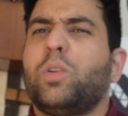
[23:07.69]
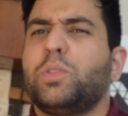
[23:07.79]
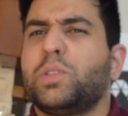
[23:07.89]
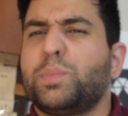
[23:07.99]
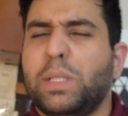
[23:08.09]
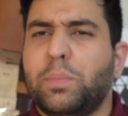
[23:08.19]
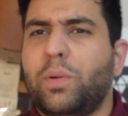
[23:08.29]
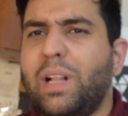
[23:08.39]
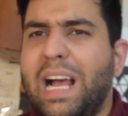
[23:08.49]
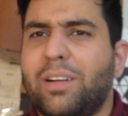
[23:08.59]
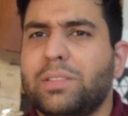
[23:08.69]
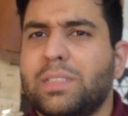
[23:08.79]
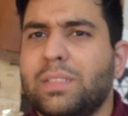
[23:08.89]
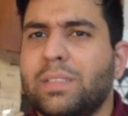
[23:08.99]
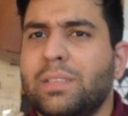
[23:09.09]
all those people
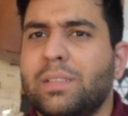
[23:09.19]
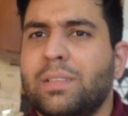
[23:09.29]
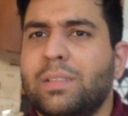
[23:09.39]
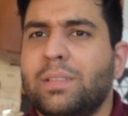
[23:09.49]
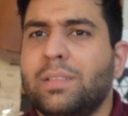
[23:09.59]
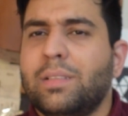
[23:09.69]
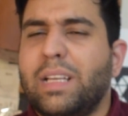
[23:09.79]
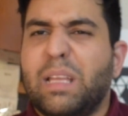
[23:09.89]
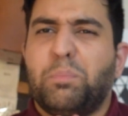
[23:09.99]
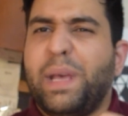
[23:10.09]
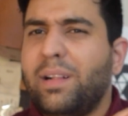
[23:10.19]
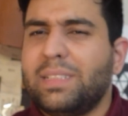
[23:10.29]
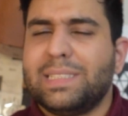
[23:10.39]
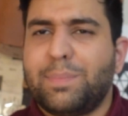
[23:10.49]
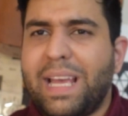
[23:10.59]
out and bail
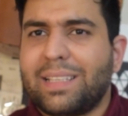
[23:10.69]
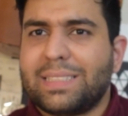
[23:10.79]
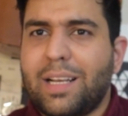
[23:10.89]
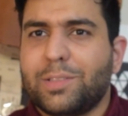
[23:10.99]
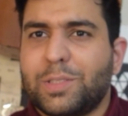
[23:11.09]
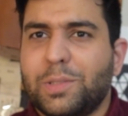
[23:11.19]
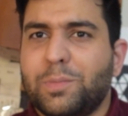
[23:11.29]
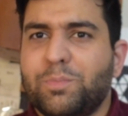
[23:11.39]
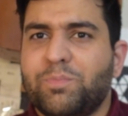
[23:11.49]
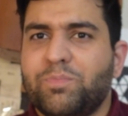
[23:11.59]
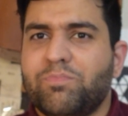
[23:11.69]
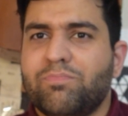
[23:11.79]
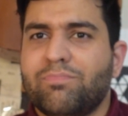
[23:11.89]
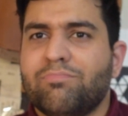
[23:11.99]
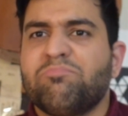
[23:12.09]
these banks out too.
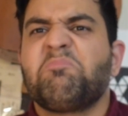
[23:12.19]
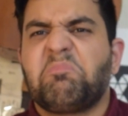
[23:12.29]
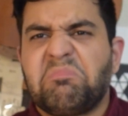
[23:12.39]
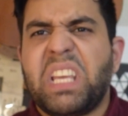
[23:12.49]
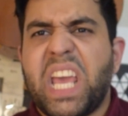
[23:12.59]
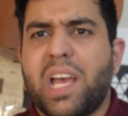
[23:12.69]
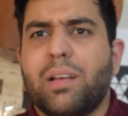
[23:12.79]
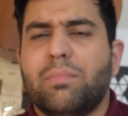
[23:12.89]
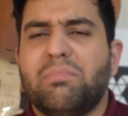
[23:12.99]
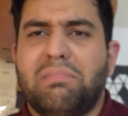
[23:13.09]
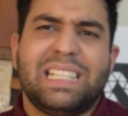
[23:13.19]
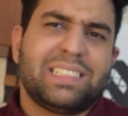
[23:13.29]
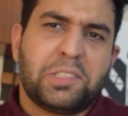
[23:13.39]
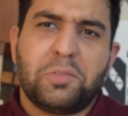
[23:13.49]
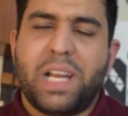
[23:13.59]
Yeah,
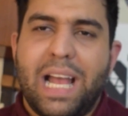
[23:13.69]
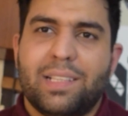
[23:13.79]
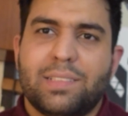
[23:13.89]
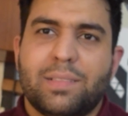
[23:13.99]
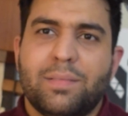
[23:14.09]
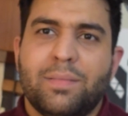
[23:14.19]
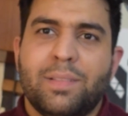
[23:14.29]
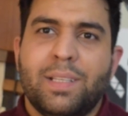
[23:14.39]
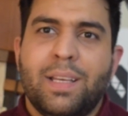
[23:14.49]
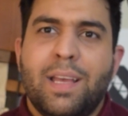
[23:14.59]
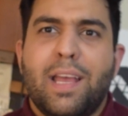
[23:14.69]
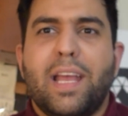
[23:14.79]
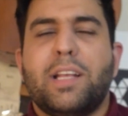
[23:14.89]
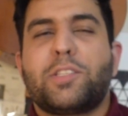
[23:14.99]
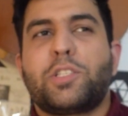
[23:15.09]
let's do that.
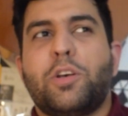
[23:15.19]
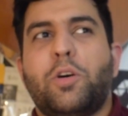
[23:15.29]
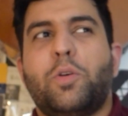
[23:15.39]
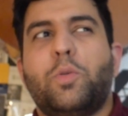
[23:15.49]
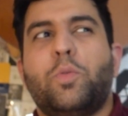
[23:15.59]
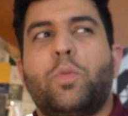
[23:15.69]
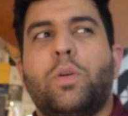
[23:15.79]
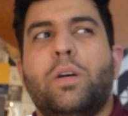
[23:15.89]
And so